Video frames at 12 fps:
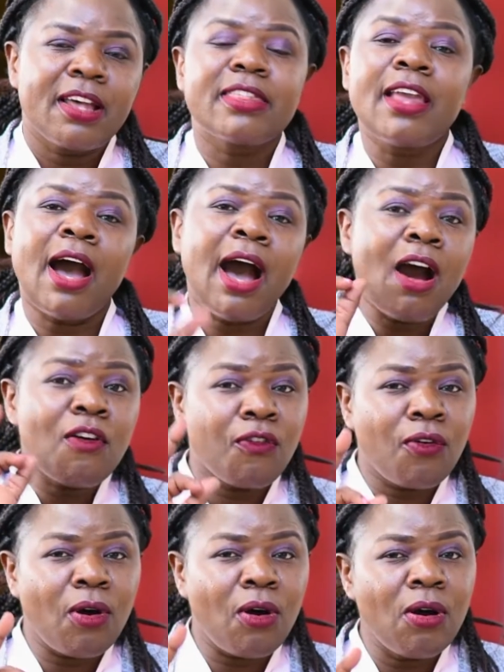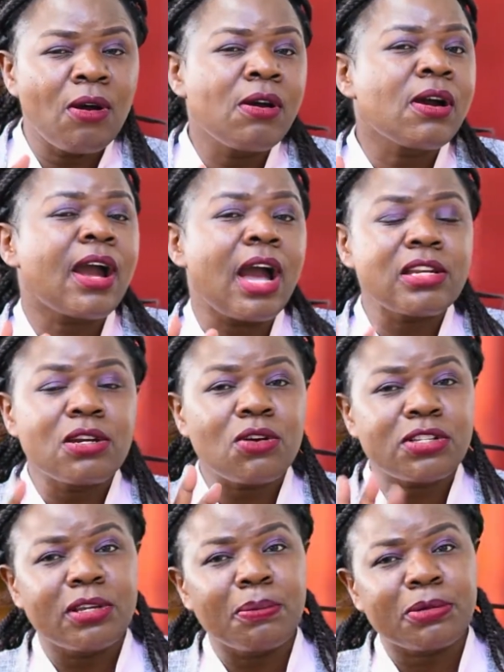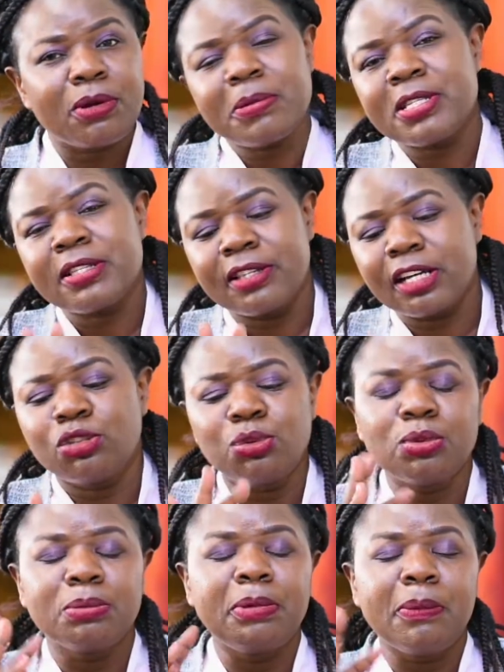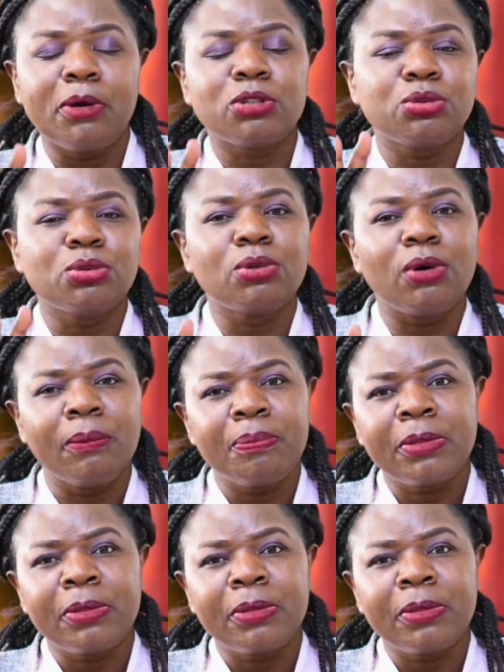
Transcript: There are 4 cardinal symptoms that you will be able to know